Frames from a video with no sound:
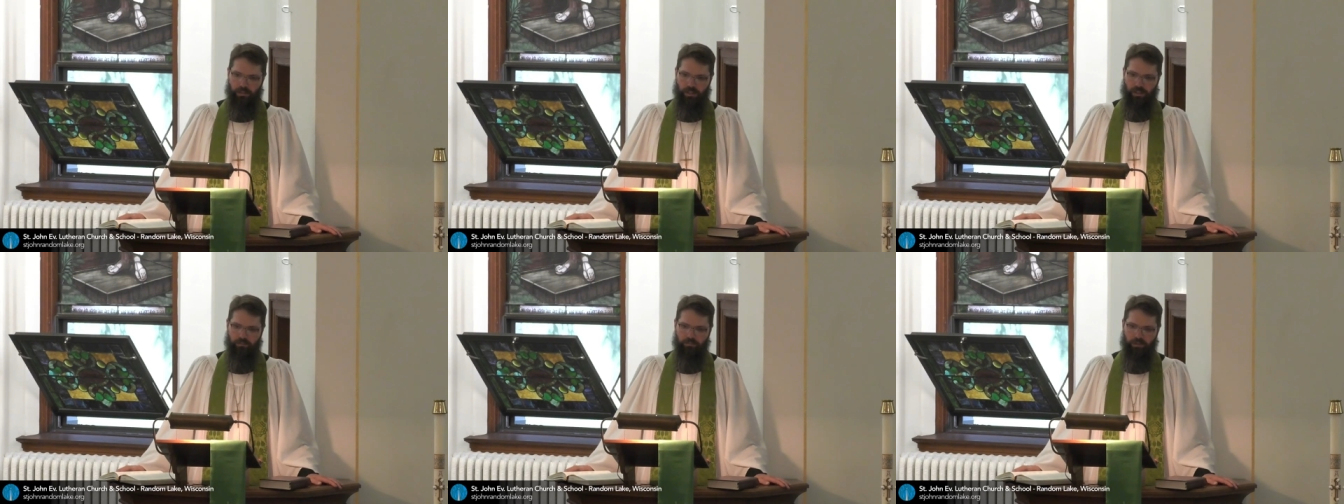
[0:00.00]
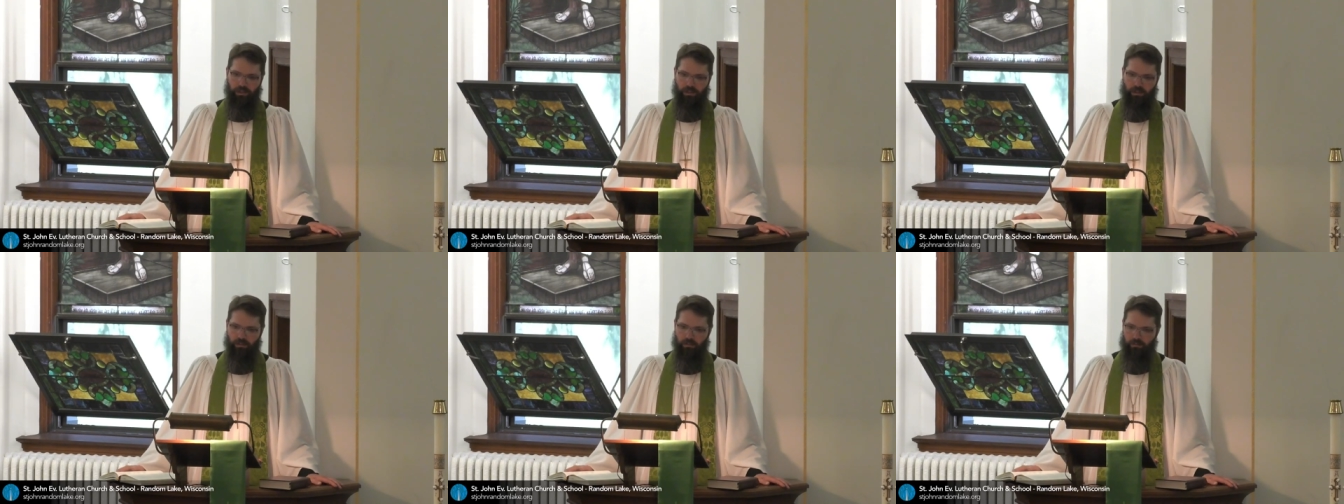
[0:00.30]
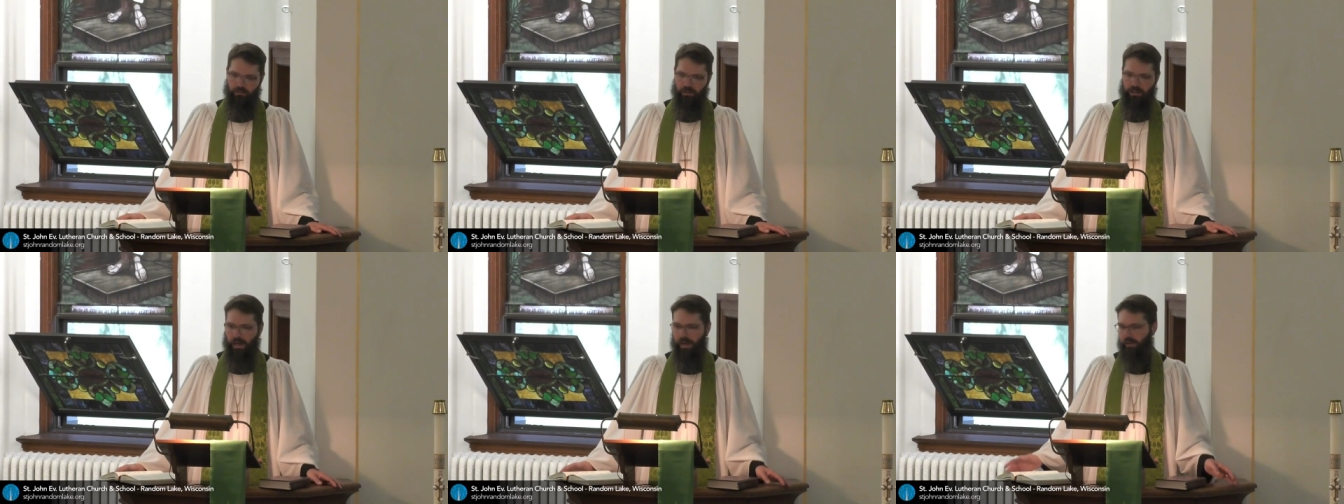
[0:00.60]
it be
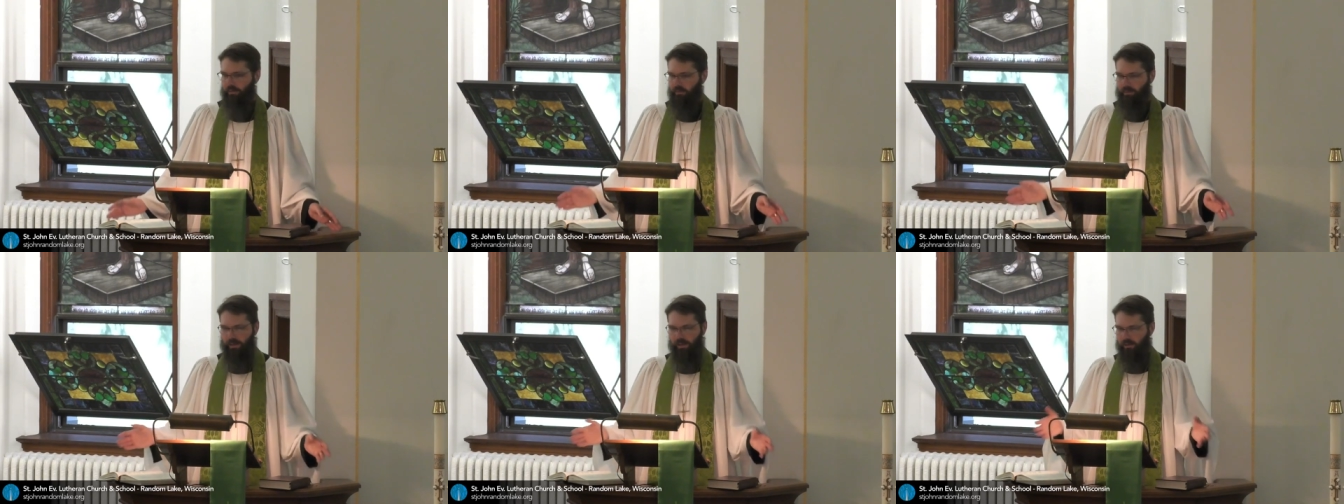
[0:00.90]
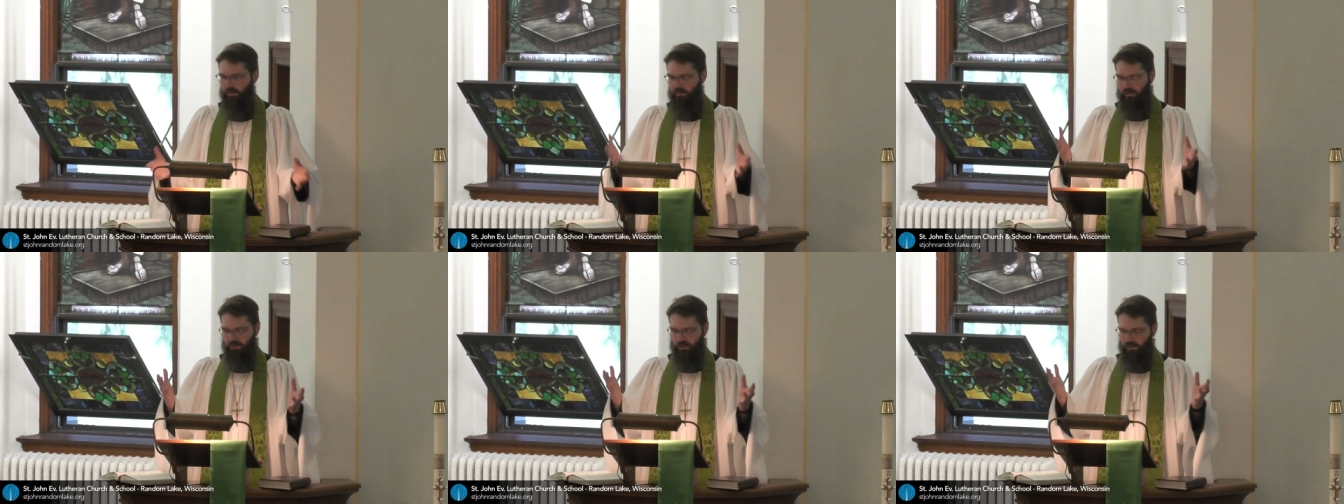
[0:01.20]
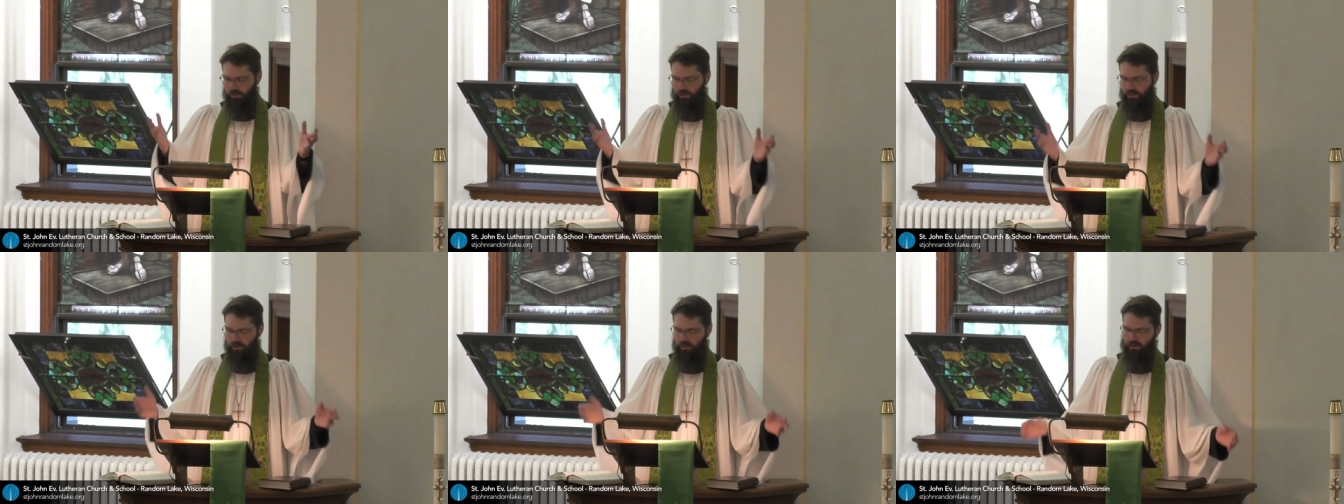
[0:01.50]
gathering a
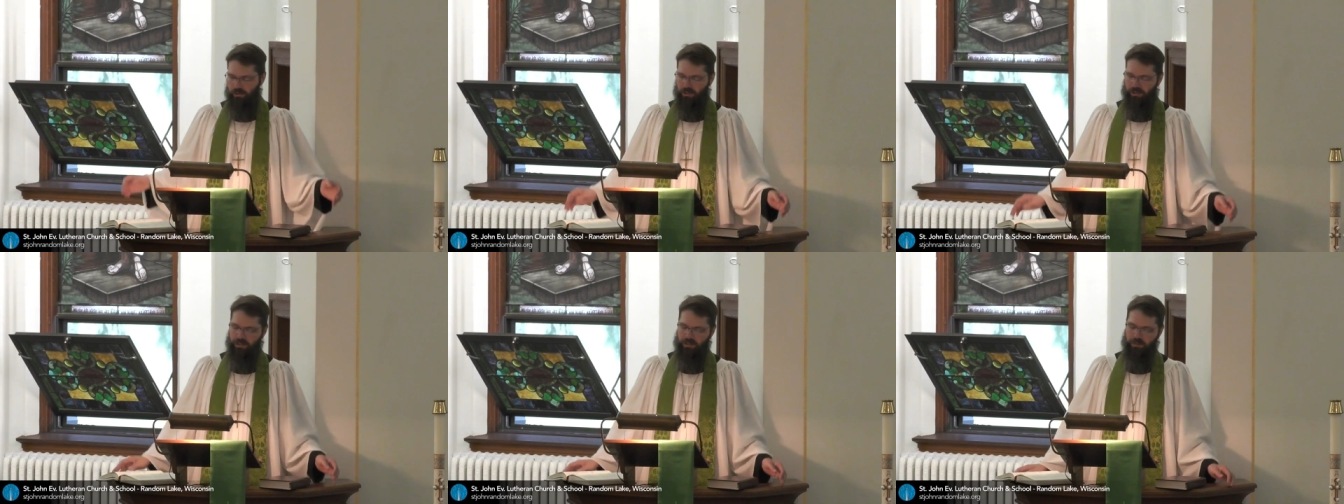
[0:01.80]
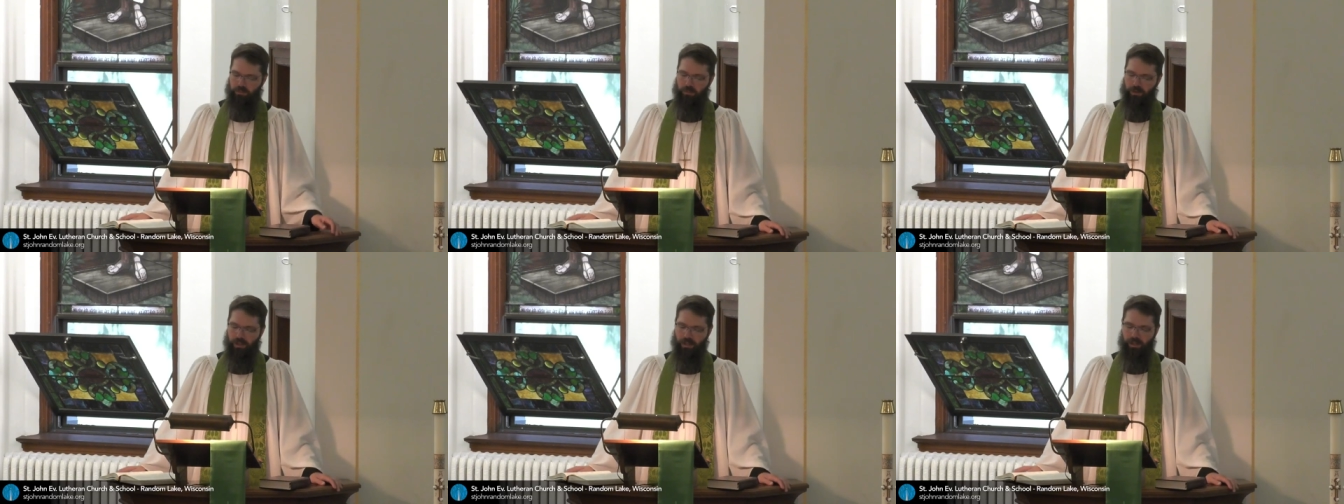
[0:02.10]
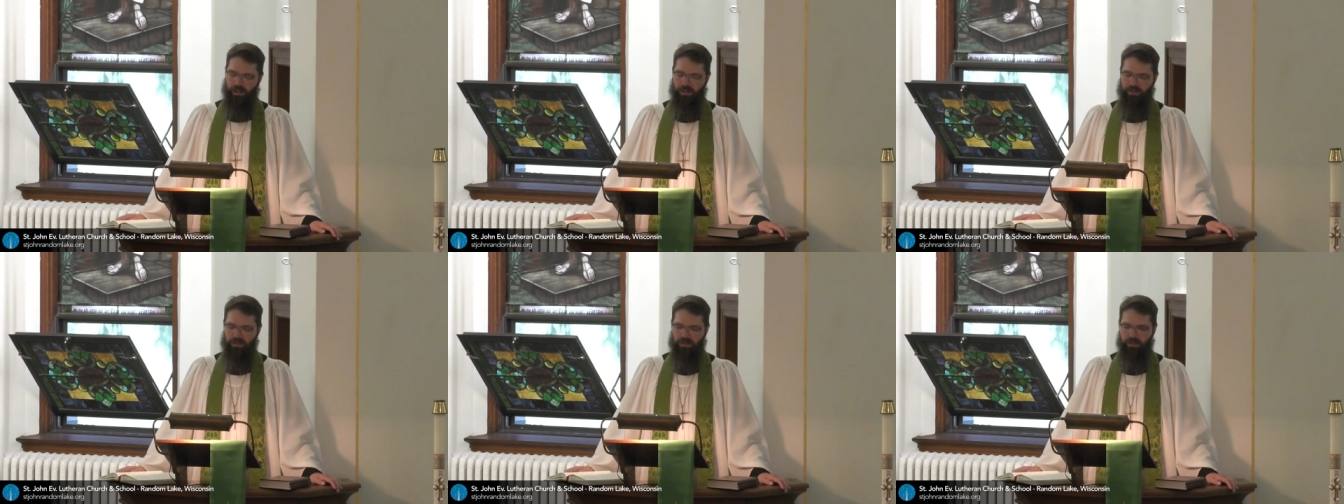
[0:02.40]
Christian church in this
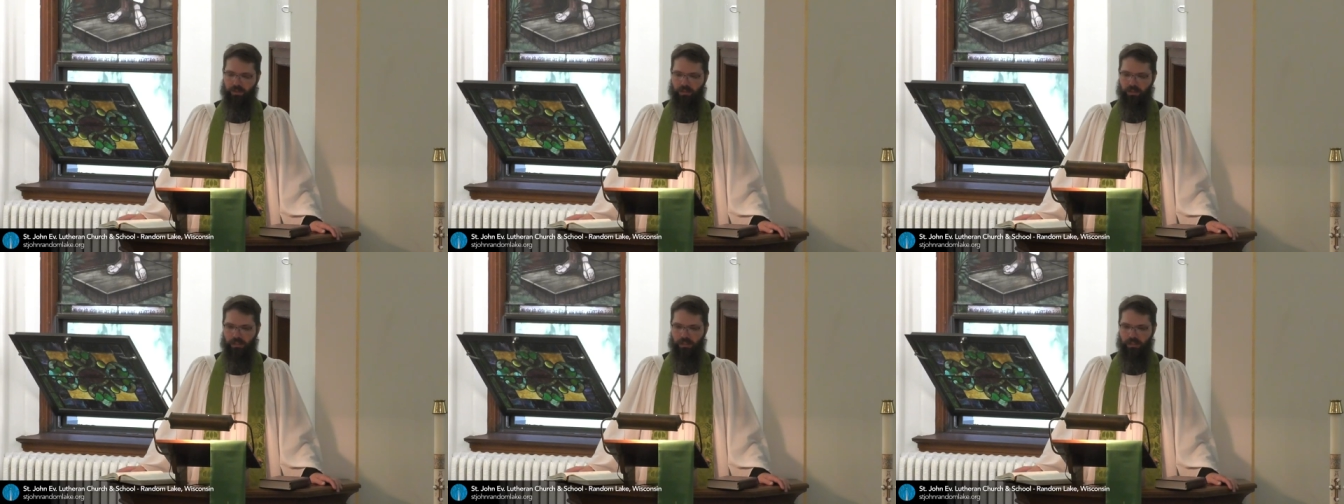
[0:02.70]
place,